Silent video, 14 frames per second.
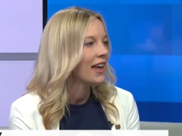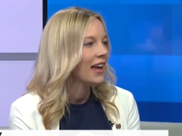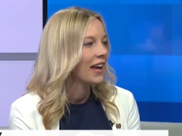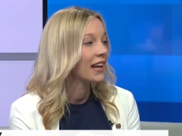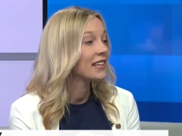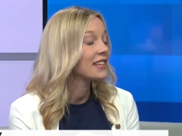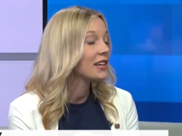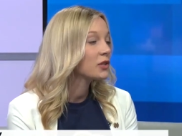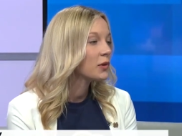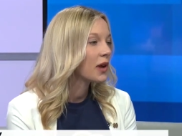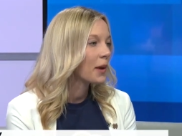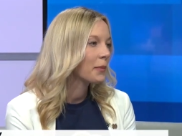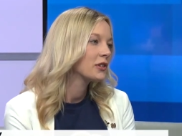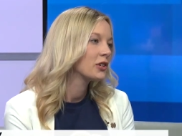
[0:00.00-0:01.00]
And it's also an
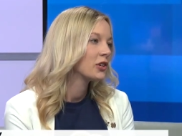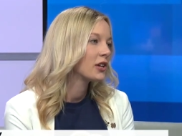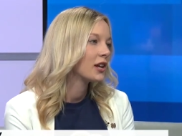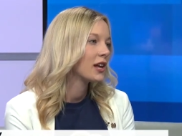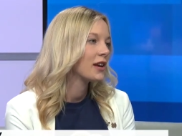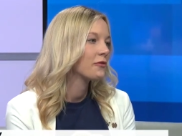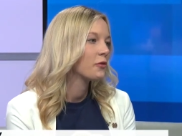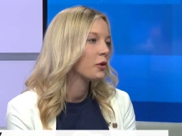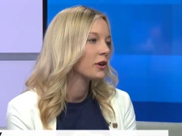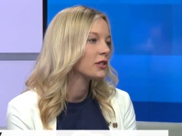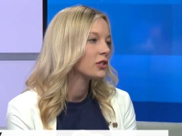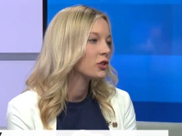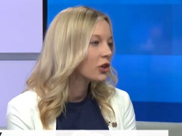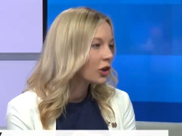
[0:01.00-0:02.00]
opportunity for
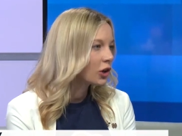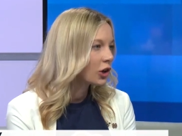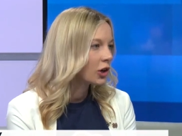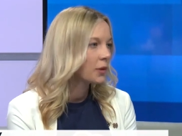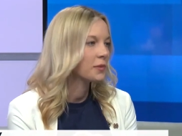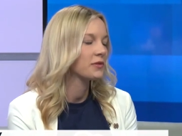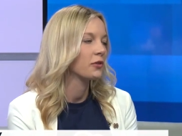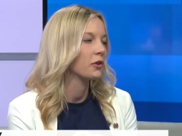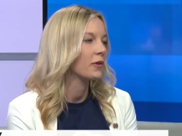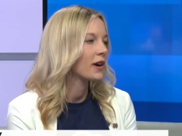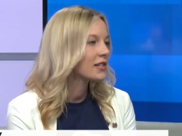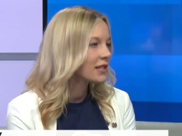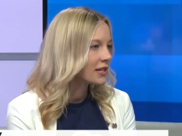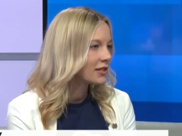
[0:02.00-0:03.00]
student groups, for
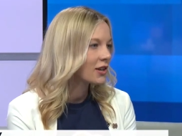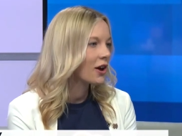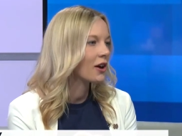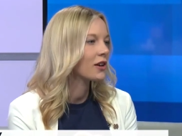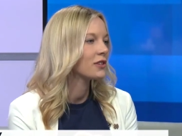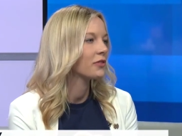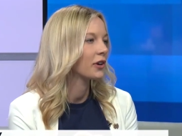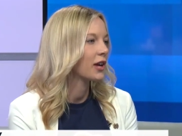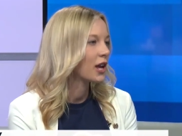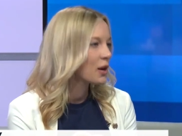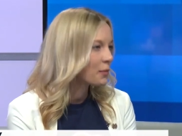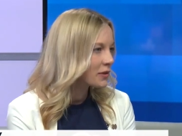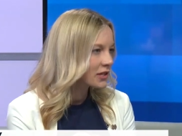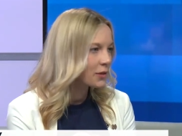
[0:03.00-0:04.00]
residence halls, for
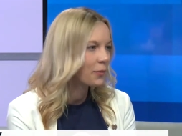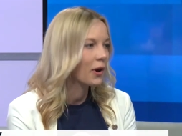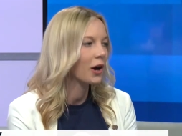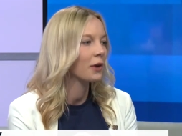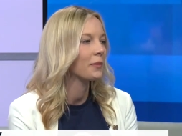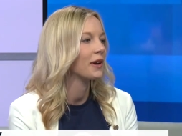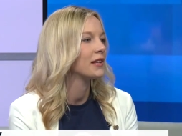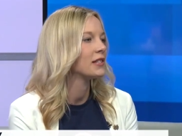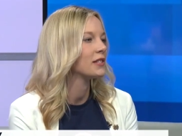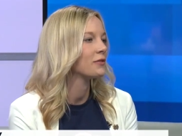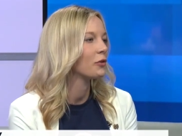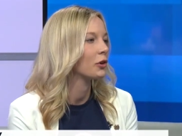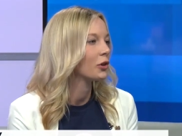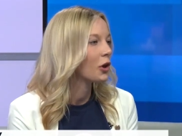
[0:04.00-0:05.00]
campus departments,
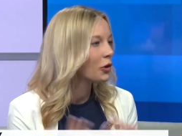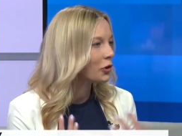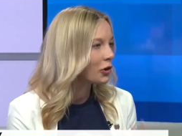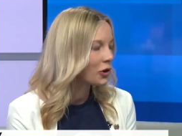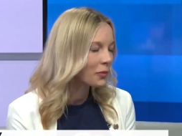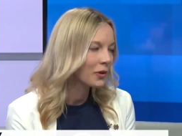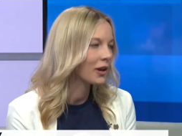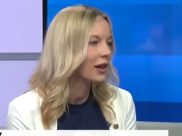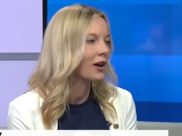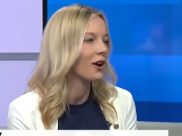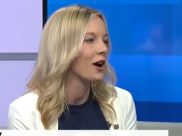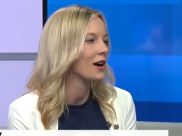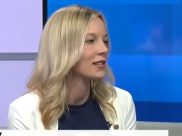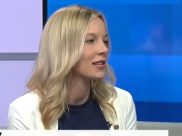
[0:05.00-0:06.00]
for local community
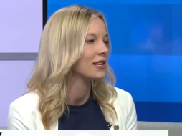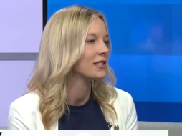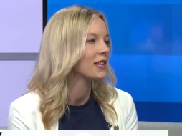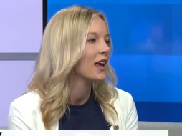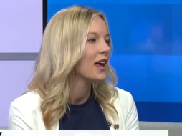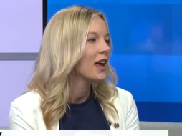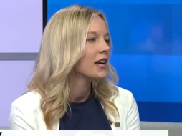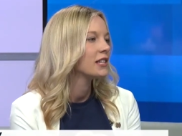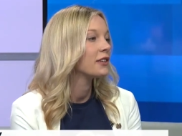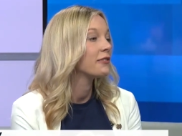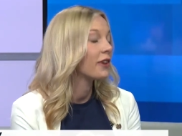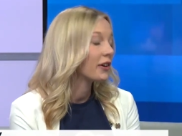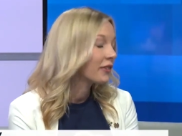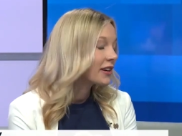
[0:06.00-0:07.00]
causes to
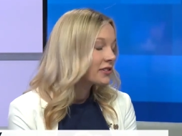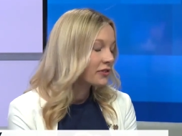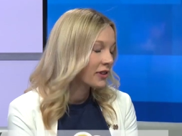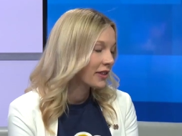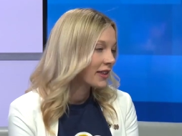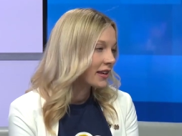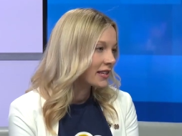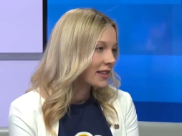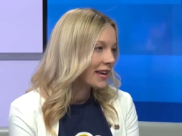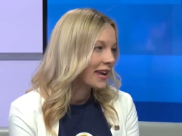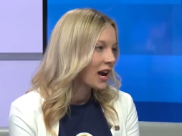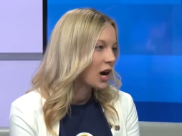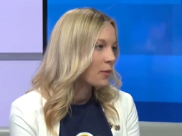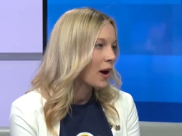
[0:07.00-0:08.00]
fundraise for the things that they
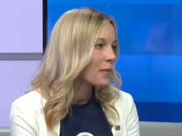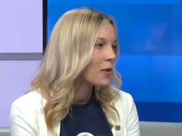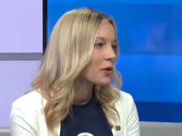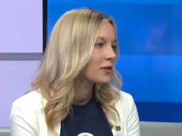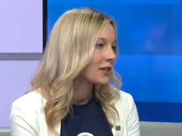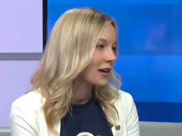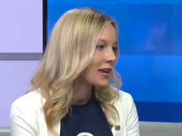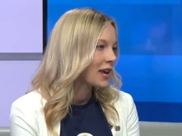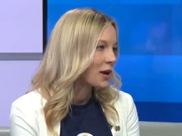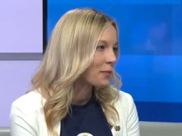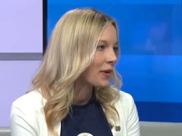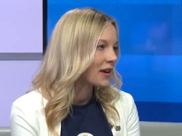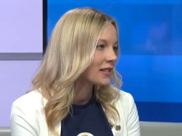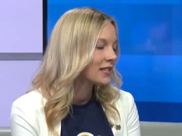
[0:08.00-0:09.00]
care about most on
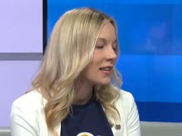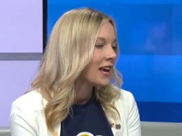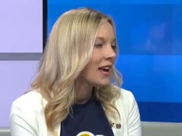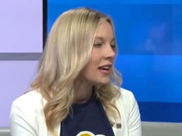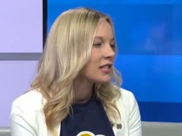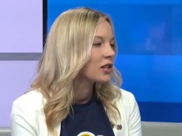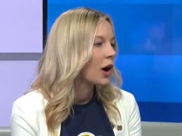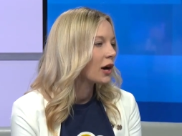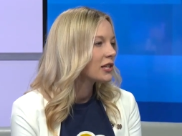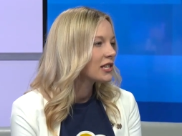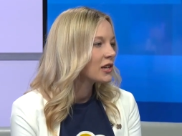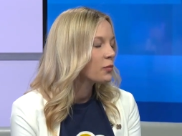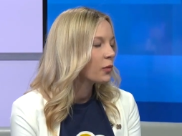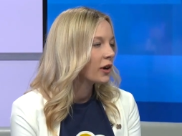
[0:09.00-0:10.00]
campus. So our
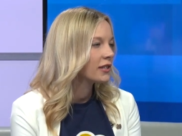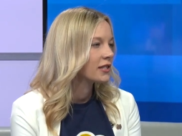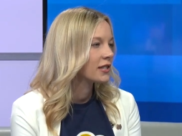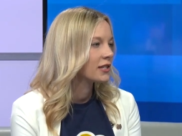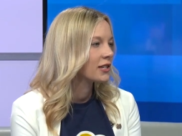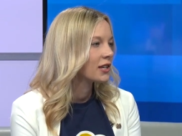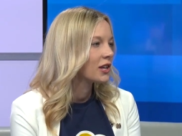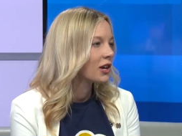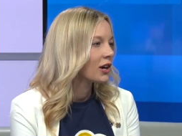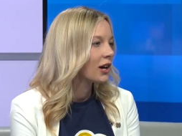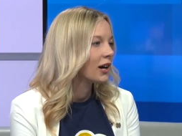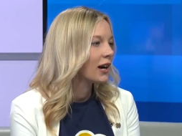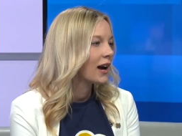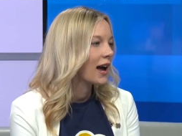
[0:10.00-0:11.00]
team works to
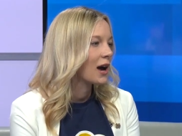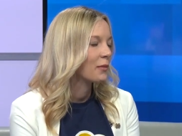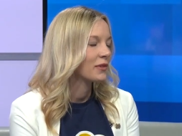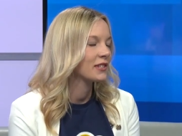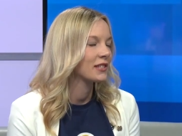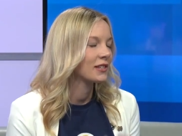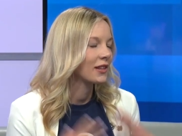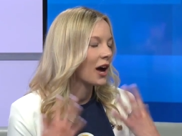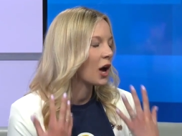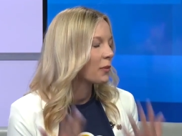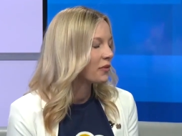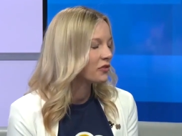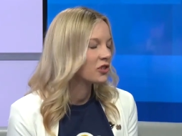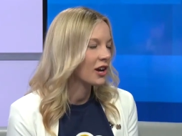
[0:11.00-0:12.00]
secure, um, with the
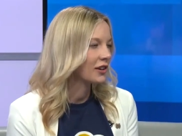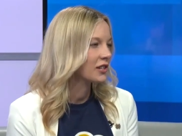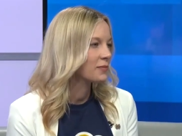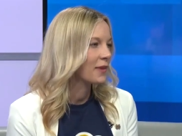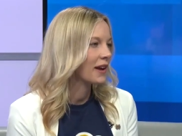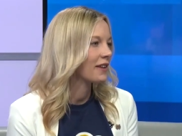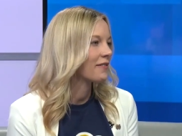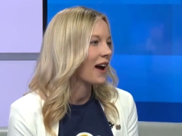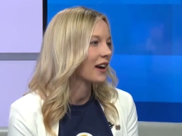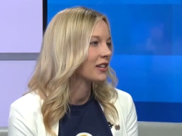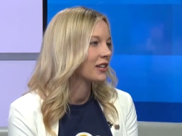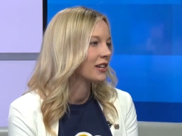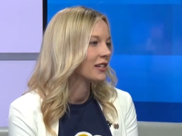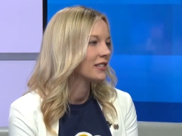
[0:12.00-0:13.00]
help of generous
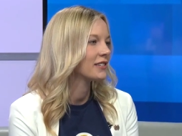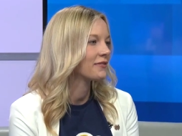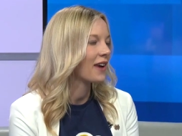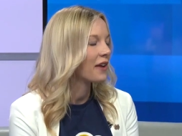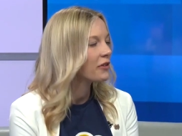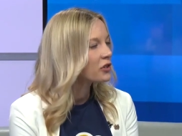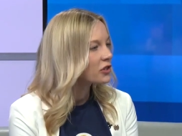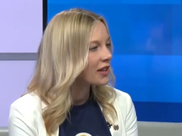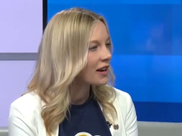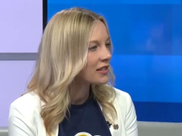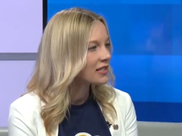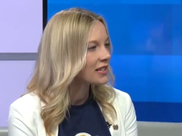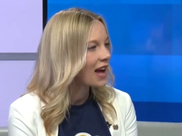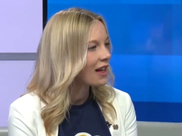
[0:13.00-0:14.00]
benefactors, mm-hmm.
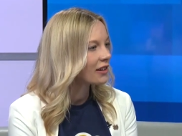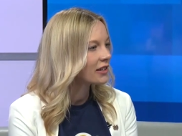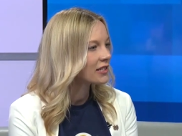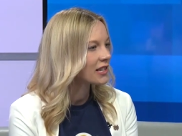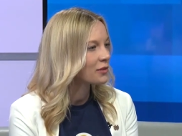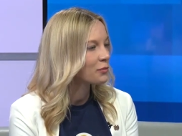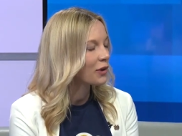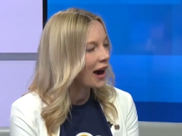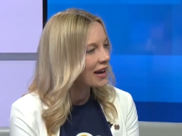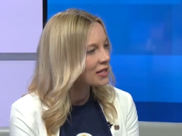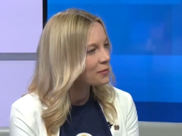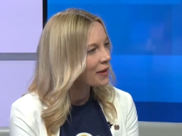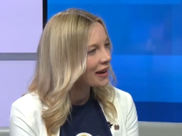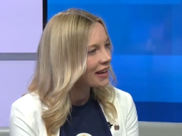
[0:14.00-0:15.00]
$500,000 in wow.
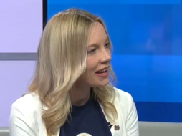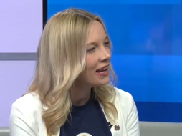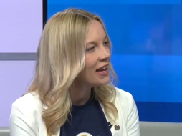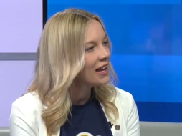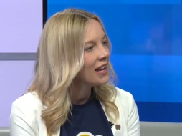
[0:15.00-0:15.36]
prize money